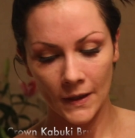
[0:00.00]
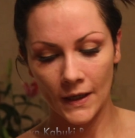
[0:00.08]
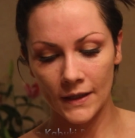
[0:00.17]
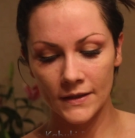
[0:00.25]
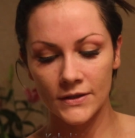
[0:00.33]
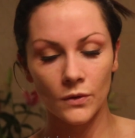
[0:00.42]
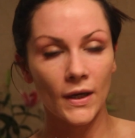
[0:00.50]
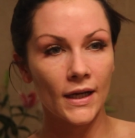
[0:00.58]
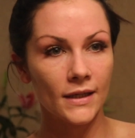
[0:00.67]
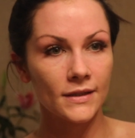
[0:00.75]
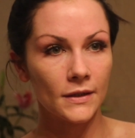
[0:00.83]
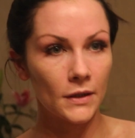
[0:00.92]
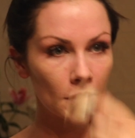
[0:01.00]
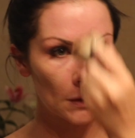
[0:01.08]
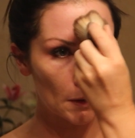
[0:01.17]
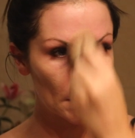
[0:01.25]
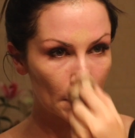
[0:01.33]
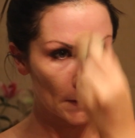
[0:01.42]
And it's so handy to
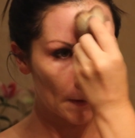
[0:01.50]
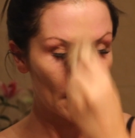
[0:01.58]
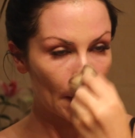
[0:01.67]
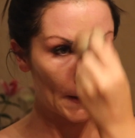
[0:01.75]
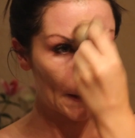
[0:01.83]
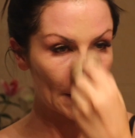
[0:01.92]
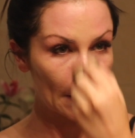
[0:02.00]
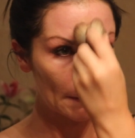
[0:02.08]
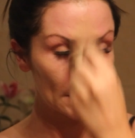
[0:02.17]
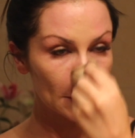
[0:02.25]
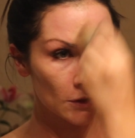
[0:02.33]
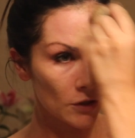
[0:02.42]
use, and it gives you